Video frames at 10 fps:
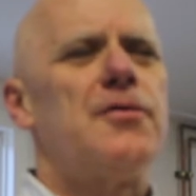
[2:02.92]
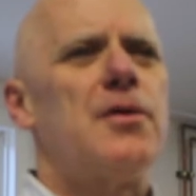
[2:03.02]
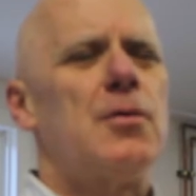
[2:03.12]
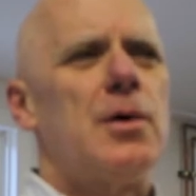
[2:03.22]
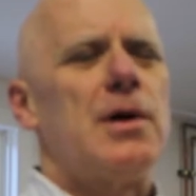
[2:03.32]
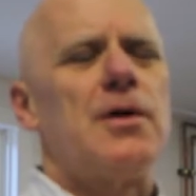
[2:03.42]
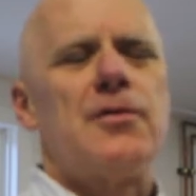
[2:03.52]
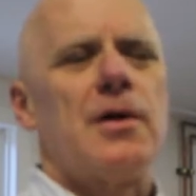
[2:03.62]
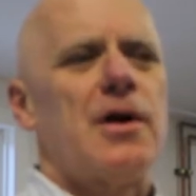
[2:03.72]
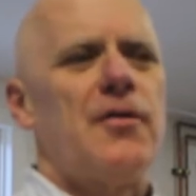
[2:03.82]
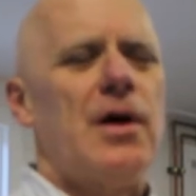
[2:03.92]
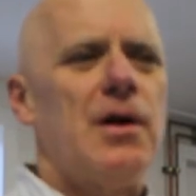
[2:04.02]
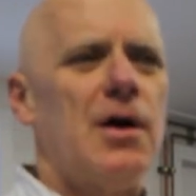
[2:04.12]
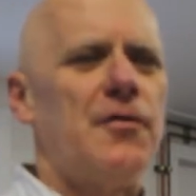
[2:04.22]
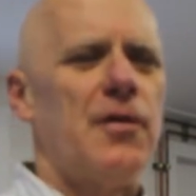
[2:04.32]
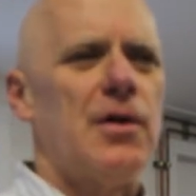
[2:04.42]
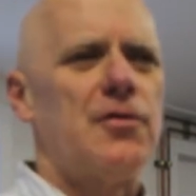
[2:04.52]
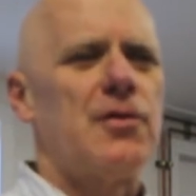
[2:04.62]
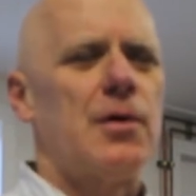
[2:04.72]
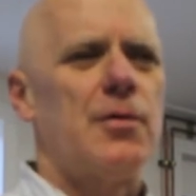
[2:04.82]
of a sudden one day I said, look, I've had enough of
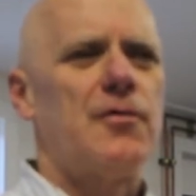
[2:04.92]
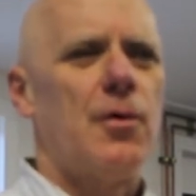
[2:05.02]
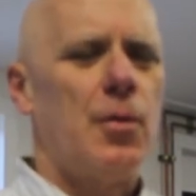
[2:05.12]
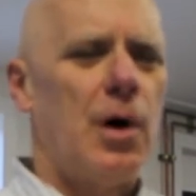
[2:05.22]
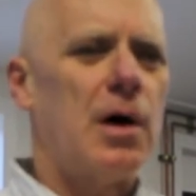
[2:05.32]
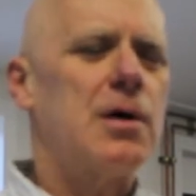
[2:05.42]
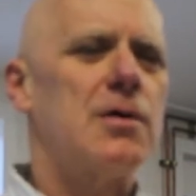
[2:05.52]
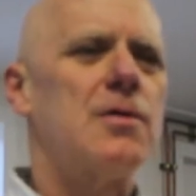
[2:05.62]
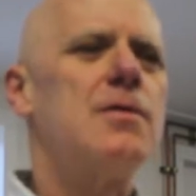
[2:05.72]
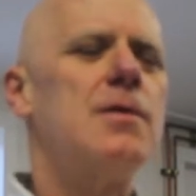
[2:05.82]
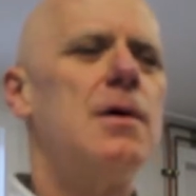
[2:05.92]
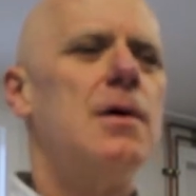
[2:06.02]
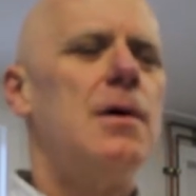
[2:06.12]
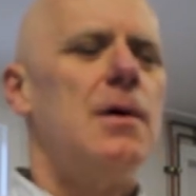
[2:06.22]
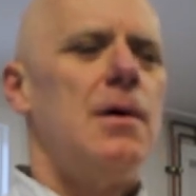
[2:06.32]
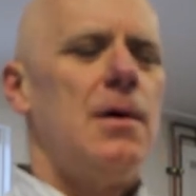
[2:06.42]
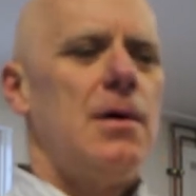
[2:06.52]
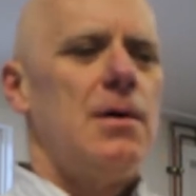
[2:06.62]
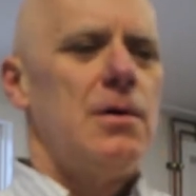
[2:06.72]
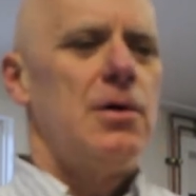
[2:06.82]
this. I went for a walk and
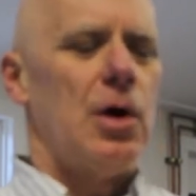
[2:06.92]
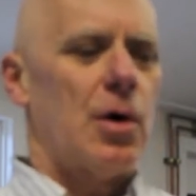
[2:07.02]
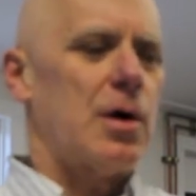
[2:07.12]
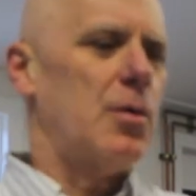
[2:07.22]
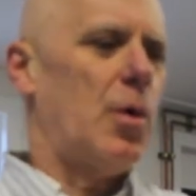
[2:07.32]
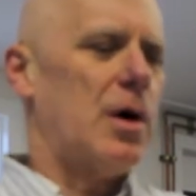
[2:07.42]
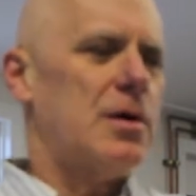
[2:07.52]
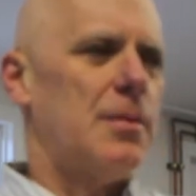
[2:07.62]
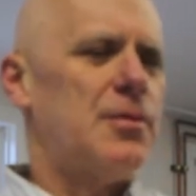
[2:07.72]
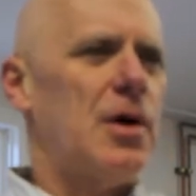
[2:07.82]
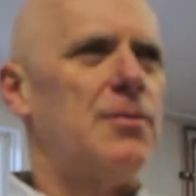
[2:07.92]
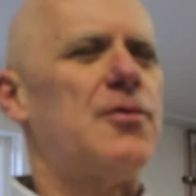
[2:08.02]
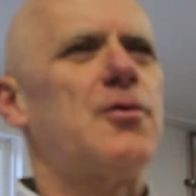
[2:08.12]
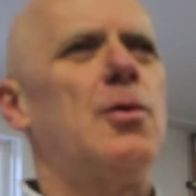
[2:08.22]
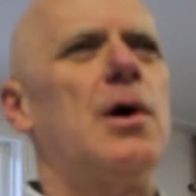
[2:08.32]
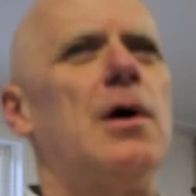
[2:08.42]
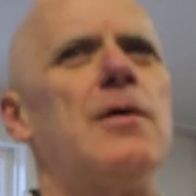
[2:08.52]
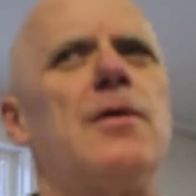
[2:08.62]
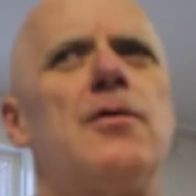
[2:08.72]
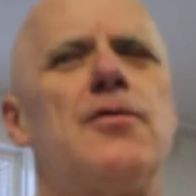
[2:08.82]
New York, and walked up Times Square
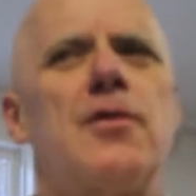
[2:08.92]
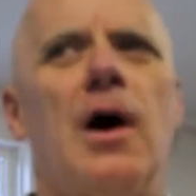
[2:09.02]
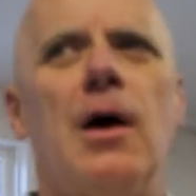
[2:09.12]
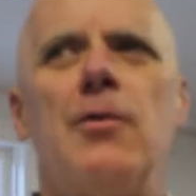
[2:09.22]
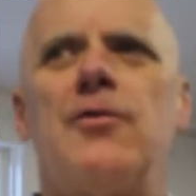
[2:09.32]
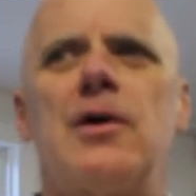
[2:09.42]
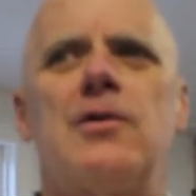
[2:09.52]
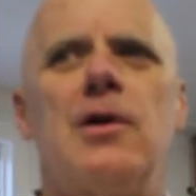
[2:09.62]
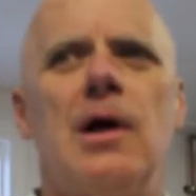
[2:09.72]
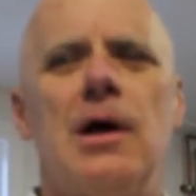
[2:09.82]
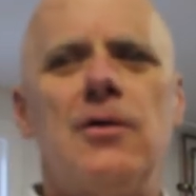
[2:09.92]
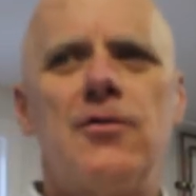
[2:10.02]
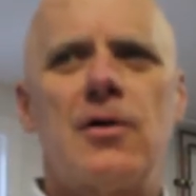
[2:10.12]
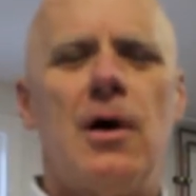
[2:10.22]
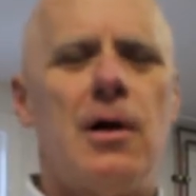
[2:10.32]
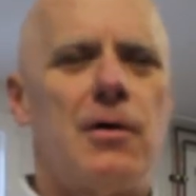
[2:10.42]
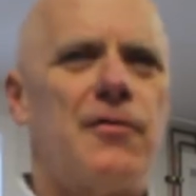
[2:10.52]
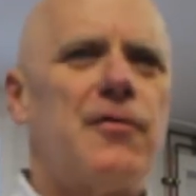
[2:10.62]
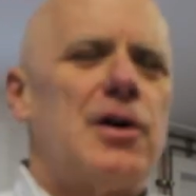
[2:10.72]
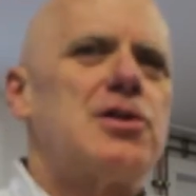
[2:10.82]
and the sky was like today—just the color of
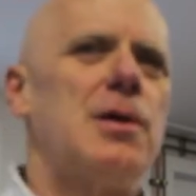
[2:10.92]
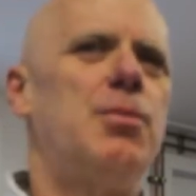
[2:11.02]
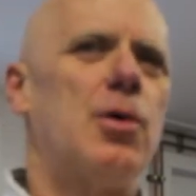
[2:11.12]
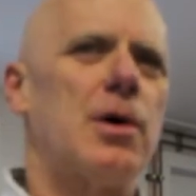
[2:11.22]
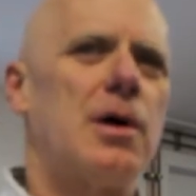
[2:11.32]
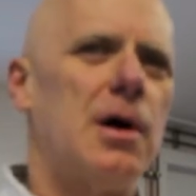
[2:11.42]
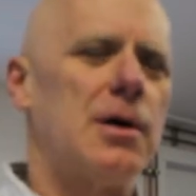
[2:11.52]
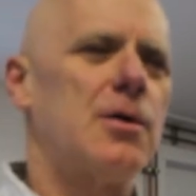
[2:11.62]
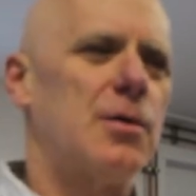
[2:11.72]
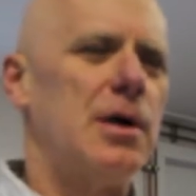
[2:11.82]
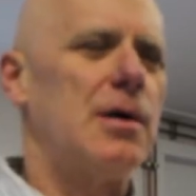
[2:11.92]
freshly poured concrete.